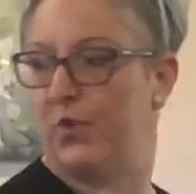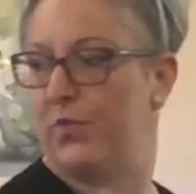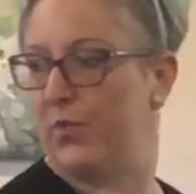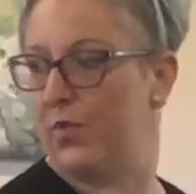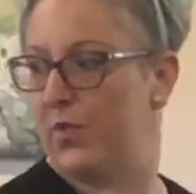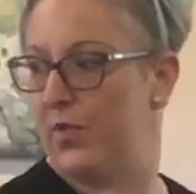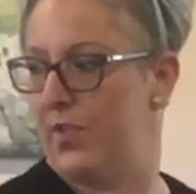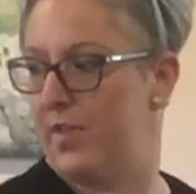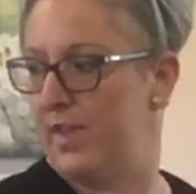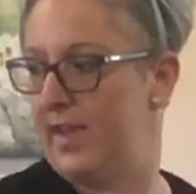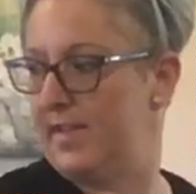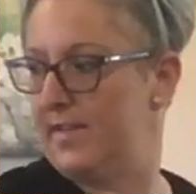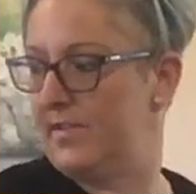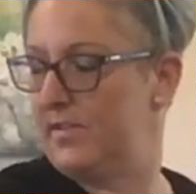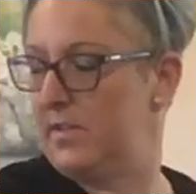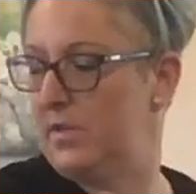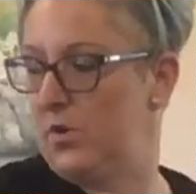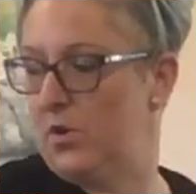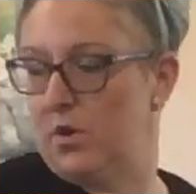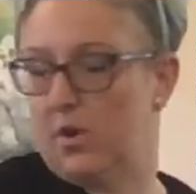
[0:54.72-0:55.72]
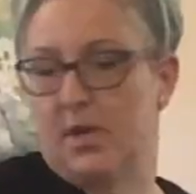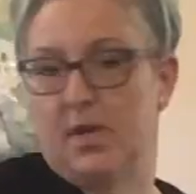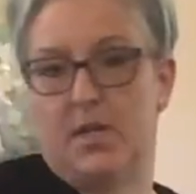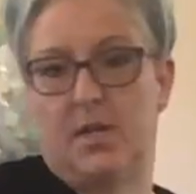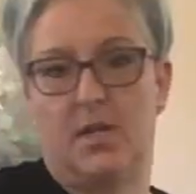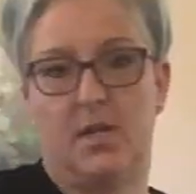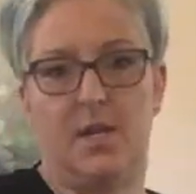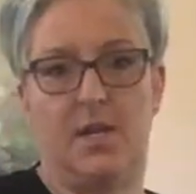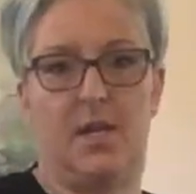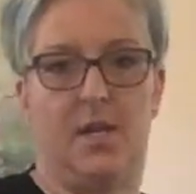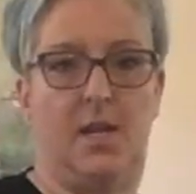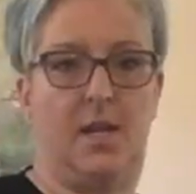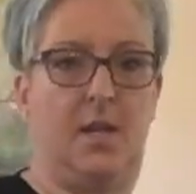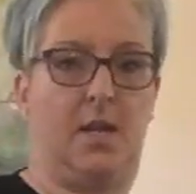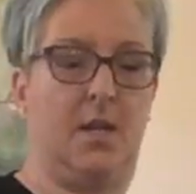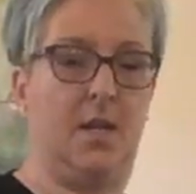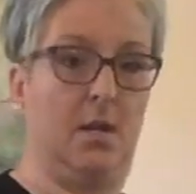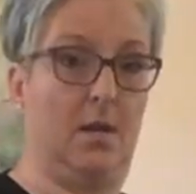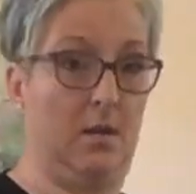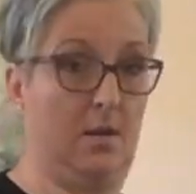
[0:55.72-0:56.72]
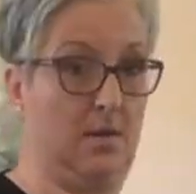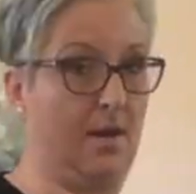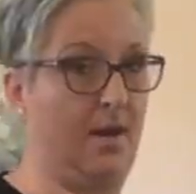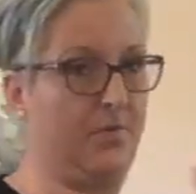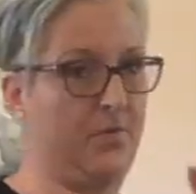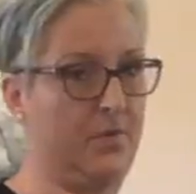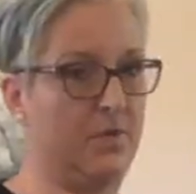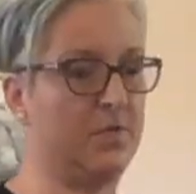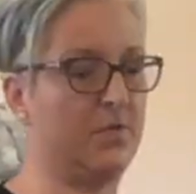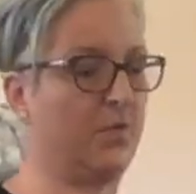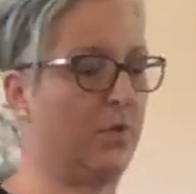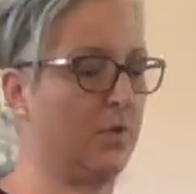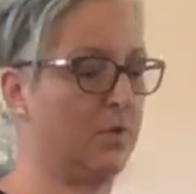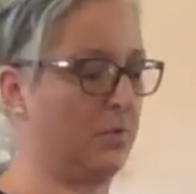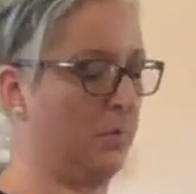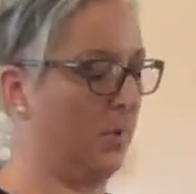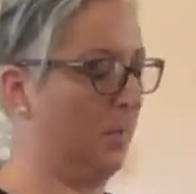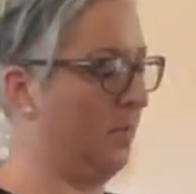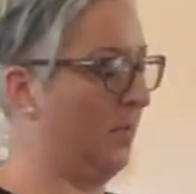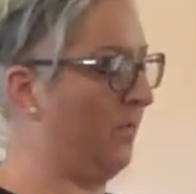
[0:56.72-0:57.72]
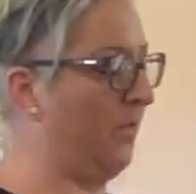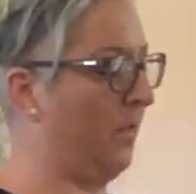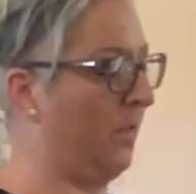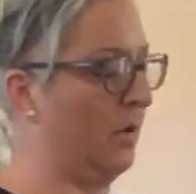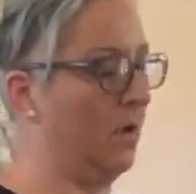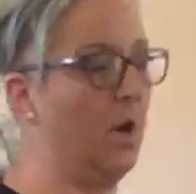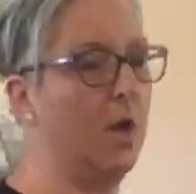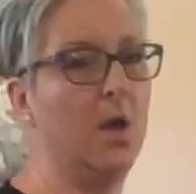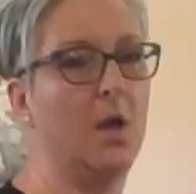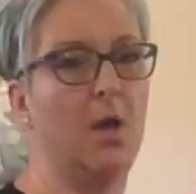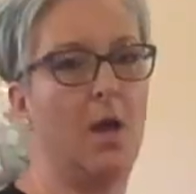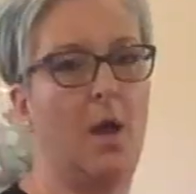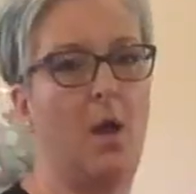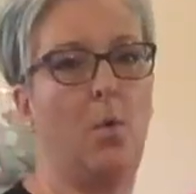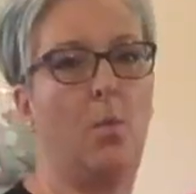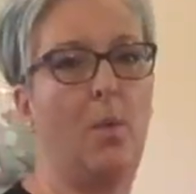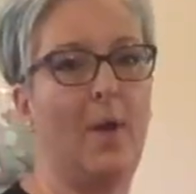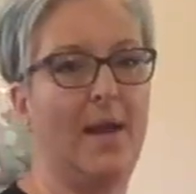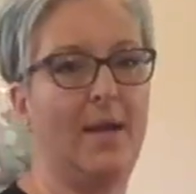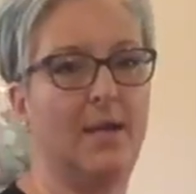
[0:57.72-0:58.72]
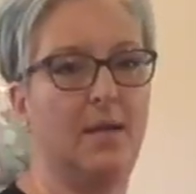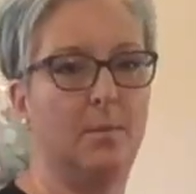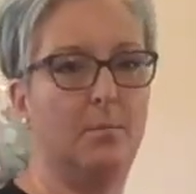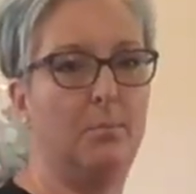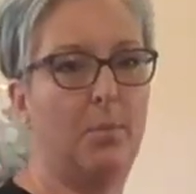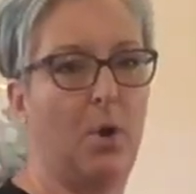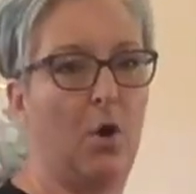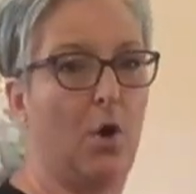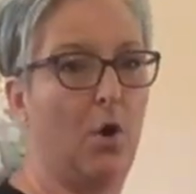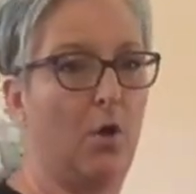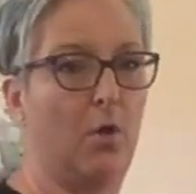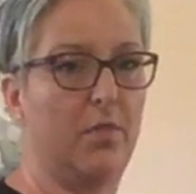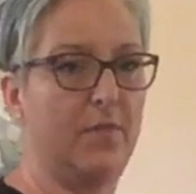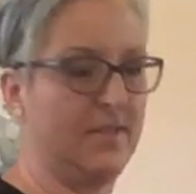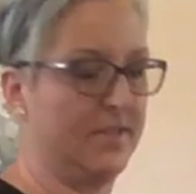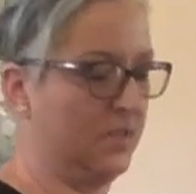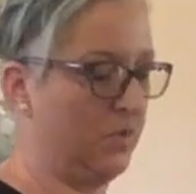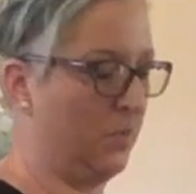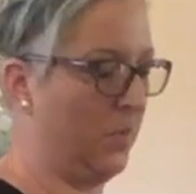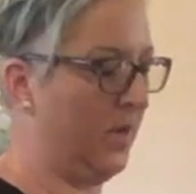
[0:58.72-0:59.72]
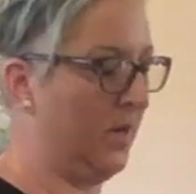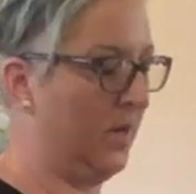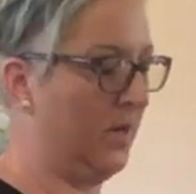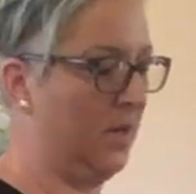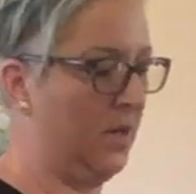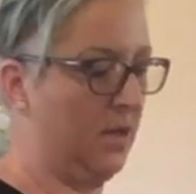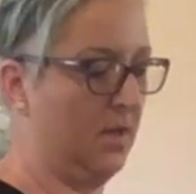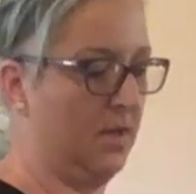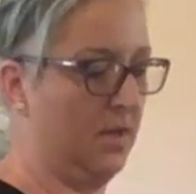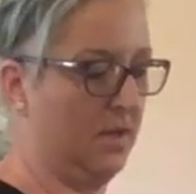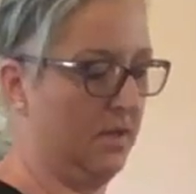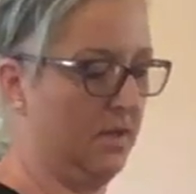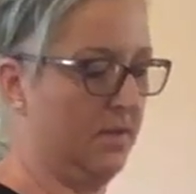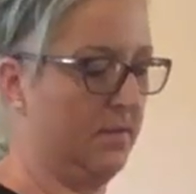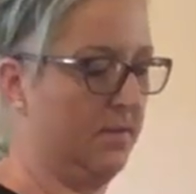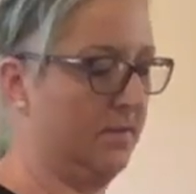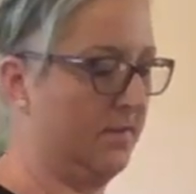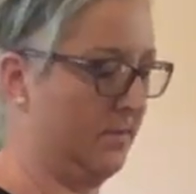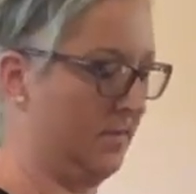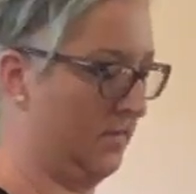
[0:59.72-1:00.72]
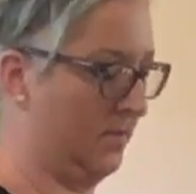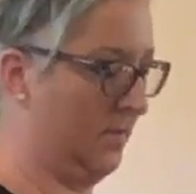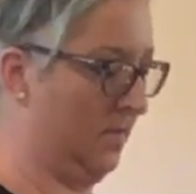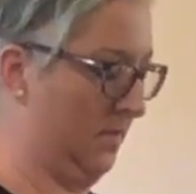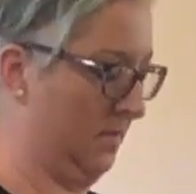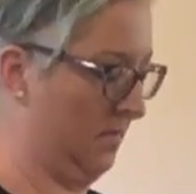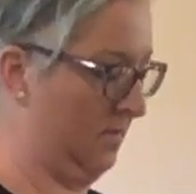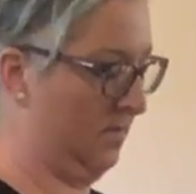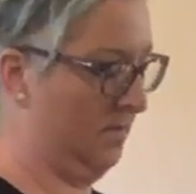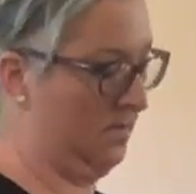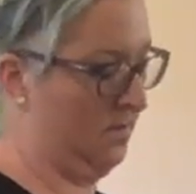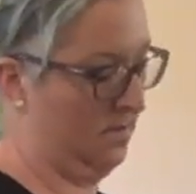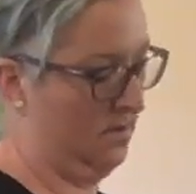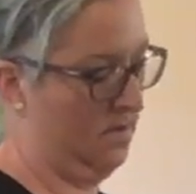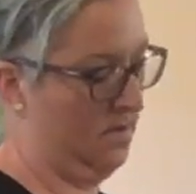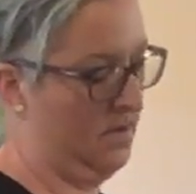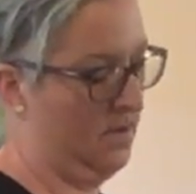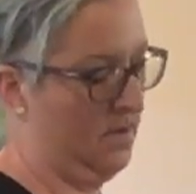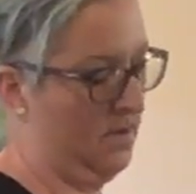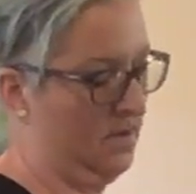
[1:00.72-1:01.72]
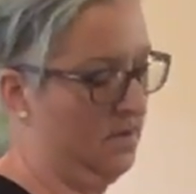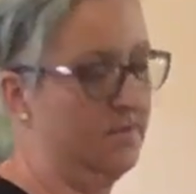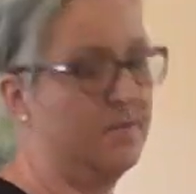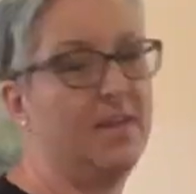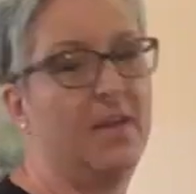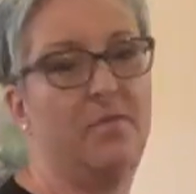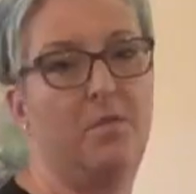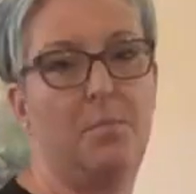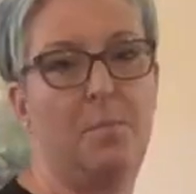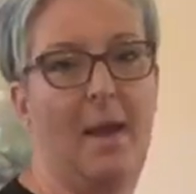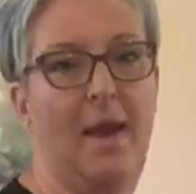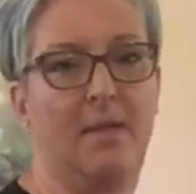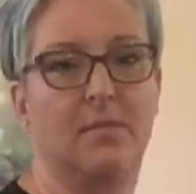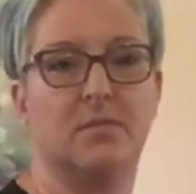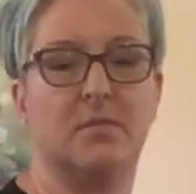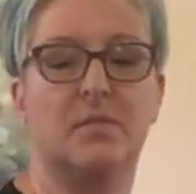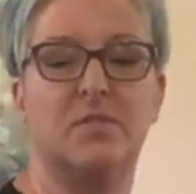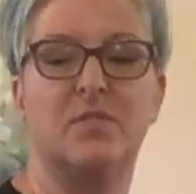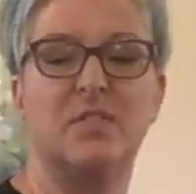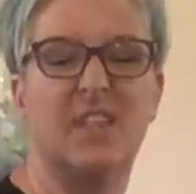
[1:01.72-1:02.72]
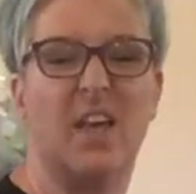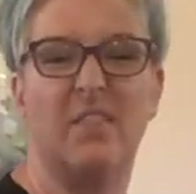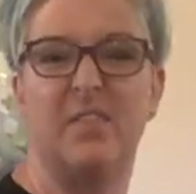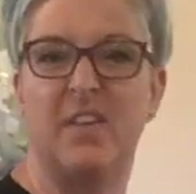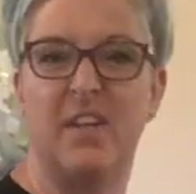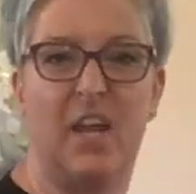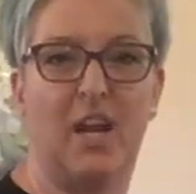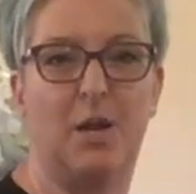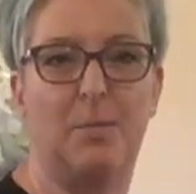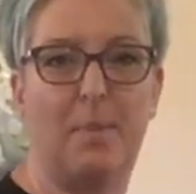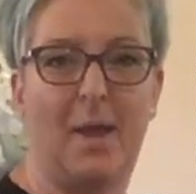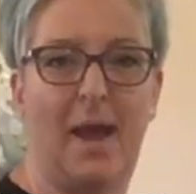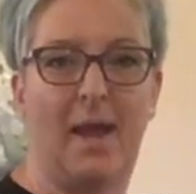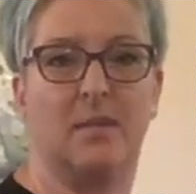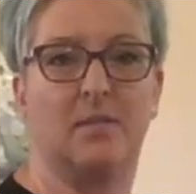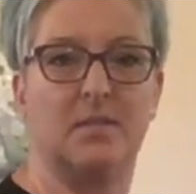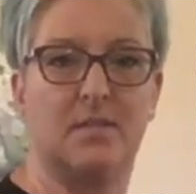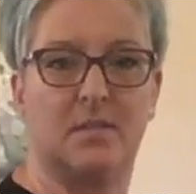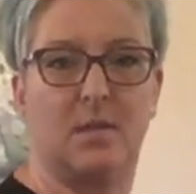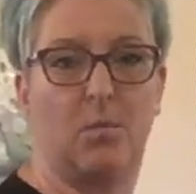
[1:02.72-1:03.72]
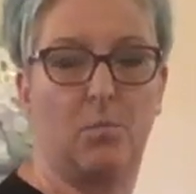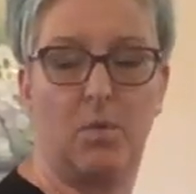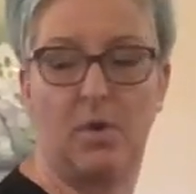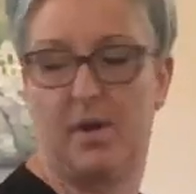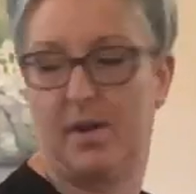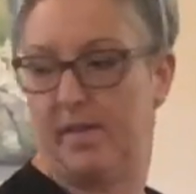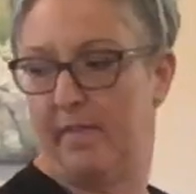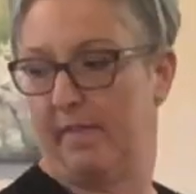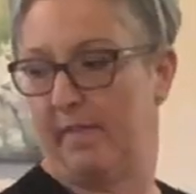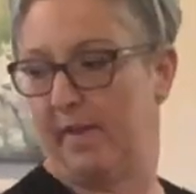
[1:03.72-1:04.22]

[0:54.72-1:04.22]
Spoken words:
for this, you're going to need, not for this first one, but for a weighted ball. This one is 7 pounds, 7, 8 pounds, somewhere in